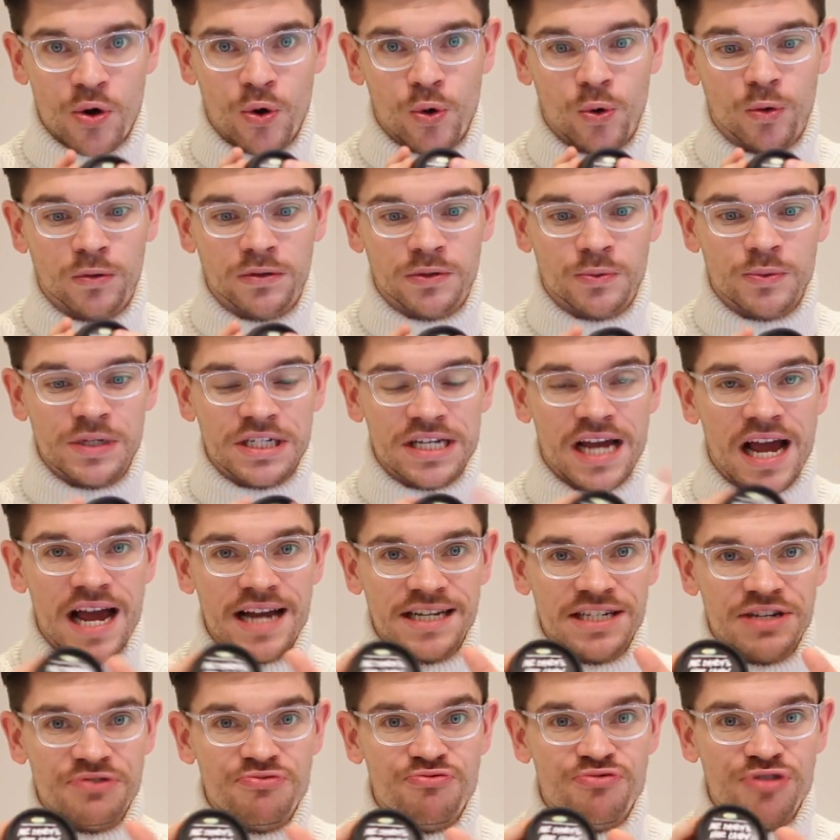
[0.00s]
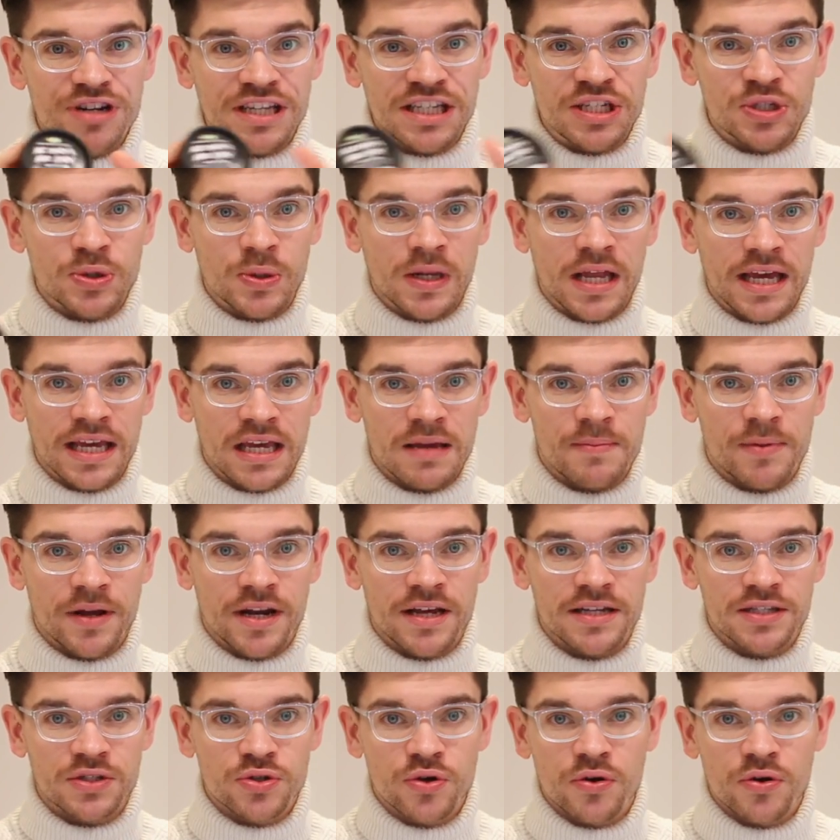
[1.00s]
hold, which I actually really do like about it.